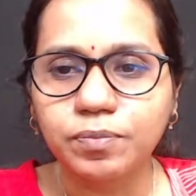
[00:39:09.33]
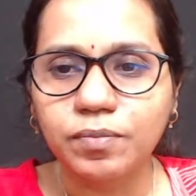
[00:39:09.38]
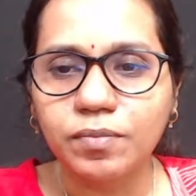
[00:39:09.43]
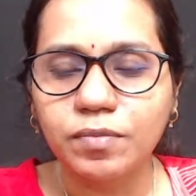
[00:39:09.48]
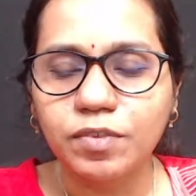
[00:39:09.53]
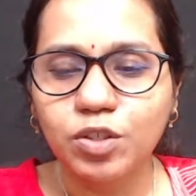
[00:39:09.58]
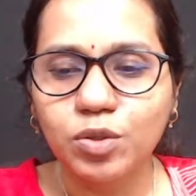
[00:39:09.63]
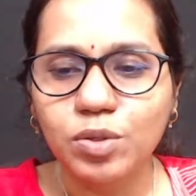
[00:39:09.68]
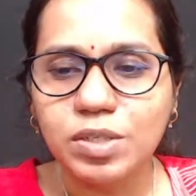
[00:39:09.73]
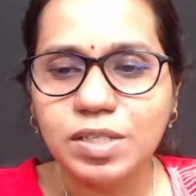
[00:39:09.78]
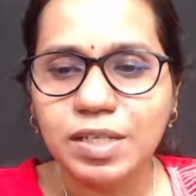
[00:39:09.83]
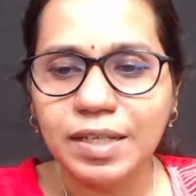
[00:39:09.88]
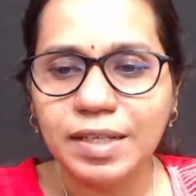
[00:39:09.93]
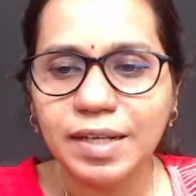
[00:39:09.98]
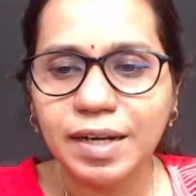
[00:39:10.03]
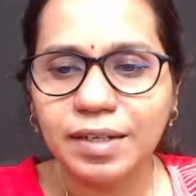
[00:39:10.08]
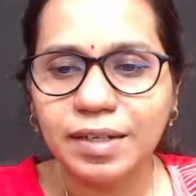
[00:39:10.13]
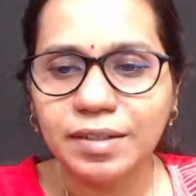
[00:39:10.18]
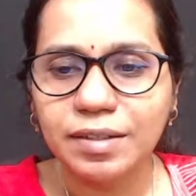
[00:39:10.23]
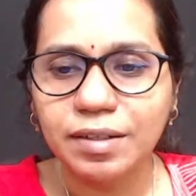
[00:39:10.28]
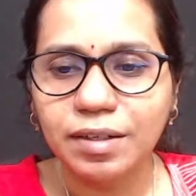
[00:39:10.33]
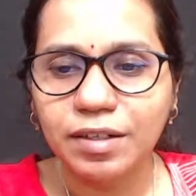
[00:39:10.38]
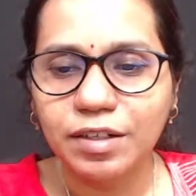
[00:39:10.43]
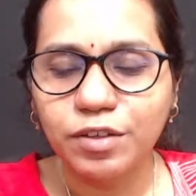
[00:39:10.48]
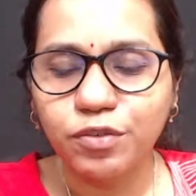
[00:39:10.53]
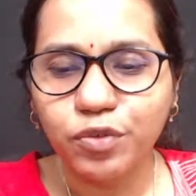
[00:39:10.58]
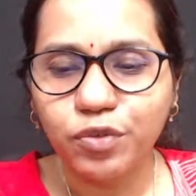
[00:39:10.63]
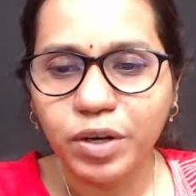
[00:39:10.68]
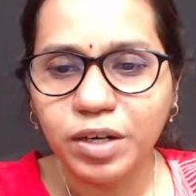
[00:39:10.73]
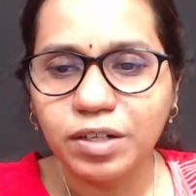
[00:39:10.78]
you'll see that
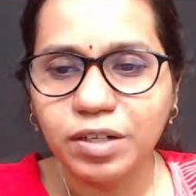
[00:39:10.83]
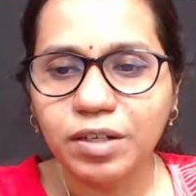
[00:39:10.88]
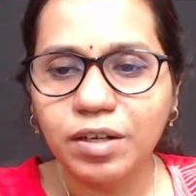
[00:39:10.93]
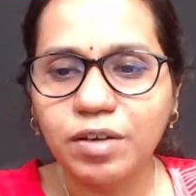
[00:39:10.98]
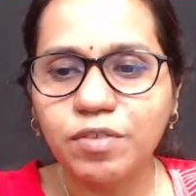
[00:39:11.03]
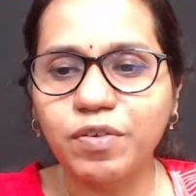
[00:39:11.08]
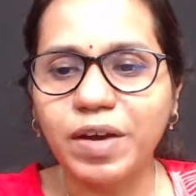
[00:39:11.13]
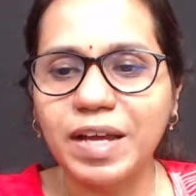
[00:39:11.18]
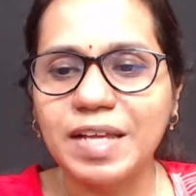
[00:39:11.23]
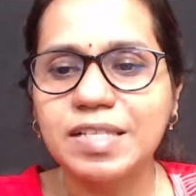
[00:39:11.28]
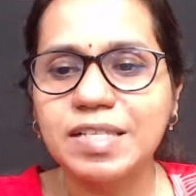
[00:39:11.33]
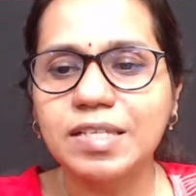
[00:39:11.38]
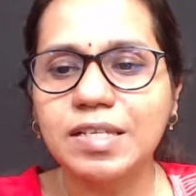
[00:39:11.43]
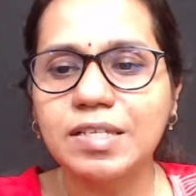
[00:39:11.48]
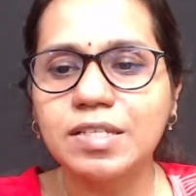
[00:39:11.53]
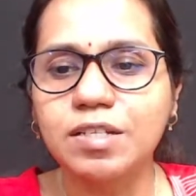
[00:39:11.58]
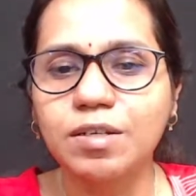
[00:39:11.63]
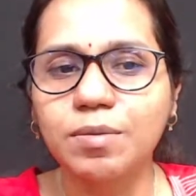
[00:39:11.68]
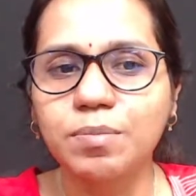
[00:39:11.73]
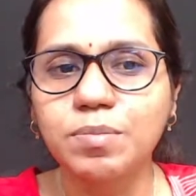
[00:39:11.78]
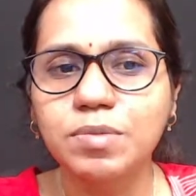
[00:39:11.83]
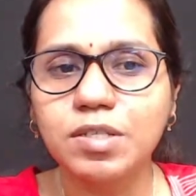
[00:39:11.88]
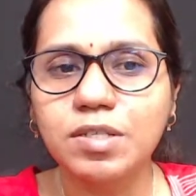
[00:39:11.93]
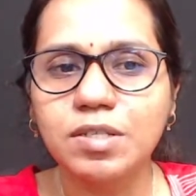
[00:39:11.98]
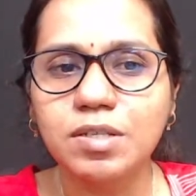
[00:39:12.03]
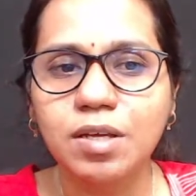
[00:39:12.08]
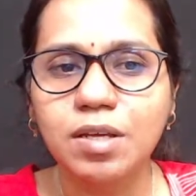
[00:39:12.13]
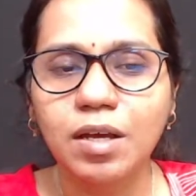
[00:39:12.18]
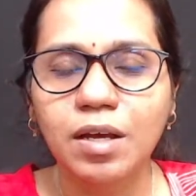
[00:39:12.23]
different file systems,